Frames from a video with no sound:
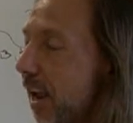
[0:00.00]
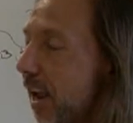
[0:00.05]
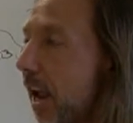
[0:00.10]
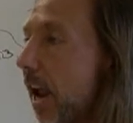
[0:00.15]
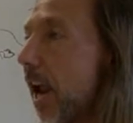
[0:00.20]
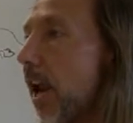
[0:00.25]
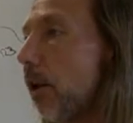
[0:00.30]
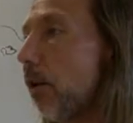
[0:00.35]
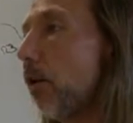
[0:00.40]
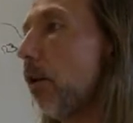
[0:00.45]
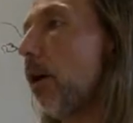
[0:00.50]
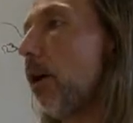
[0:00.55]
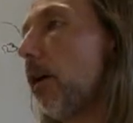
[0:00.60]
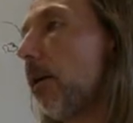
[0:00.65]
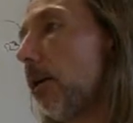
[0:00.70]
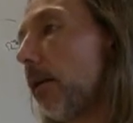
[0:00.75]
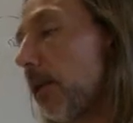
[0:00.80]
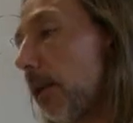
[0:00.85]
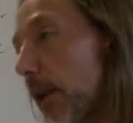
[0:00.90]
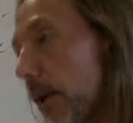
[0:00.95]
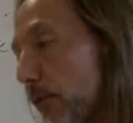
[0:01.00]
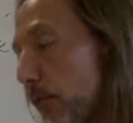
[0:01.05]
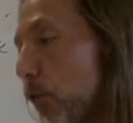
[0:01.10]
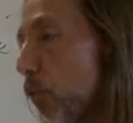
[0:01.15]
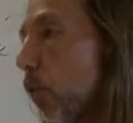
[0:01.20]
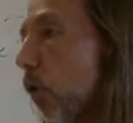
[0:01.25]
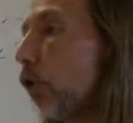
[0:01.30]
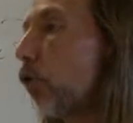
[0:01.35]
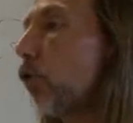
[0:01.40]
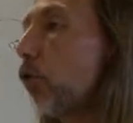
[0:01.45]
And uh, if
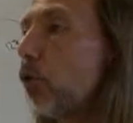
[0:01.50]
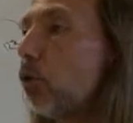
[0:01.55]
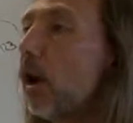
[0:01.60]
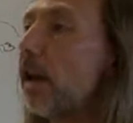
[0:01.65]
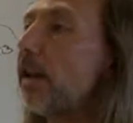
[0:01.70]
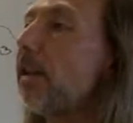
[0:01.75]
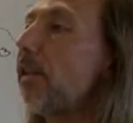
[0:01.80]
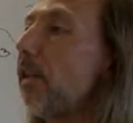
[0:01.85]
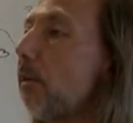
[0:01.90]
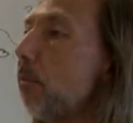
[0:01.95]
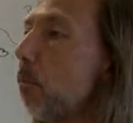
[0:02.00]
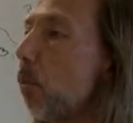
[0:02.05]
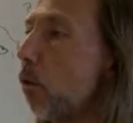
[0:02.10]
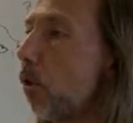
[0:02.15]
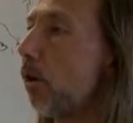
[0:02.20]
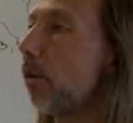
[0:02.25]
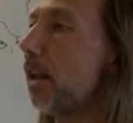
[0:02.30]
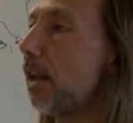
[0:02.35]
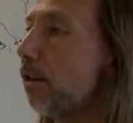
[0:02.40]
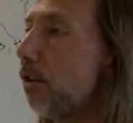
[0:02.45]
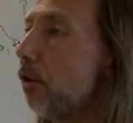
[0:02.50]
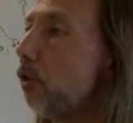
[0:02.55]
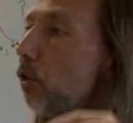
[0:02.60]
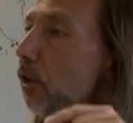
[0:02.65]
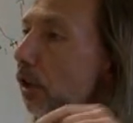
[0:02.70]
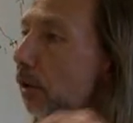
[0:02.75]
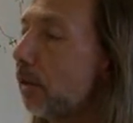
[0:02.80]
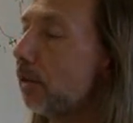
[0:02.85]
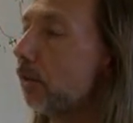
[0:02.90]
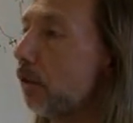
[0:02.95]
you want to do anything more, then you
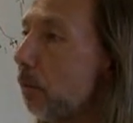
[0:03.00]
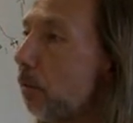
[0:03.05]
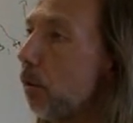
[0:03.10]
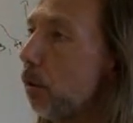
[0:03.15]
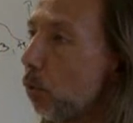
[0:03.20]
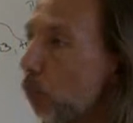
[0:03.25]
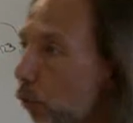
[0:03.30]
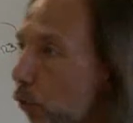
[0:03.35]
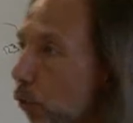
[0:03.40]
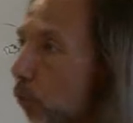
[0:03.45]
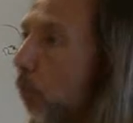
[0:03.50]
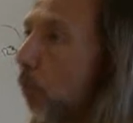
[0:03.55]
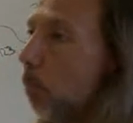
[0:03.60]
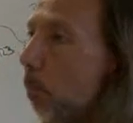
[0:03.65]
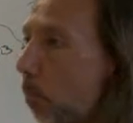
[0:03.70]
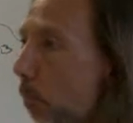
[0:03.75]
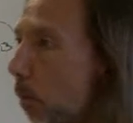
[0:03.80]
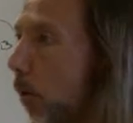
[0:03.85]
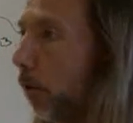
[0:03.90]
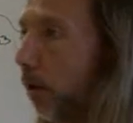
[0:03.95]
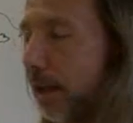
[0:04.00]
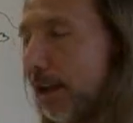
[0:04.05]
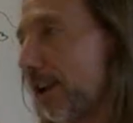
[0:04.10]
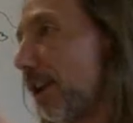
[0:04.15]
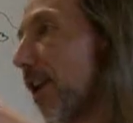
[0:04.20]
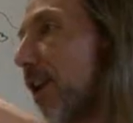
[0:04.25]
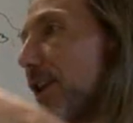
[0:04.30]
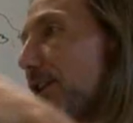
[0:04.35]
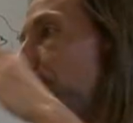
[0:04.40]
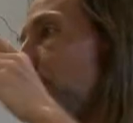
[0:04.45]
need the CPU to more, like
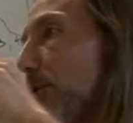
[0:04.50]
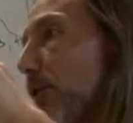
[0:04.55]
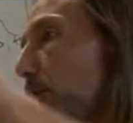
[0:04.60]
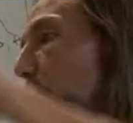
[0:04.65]
you,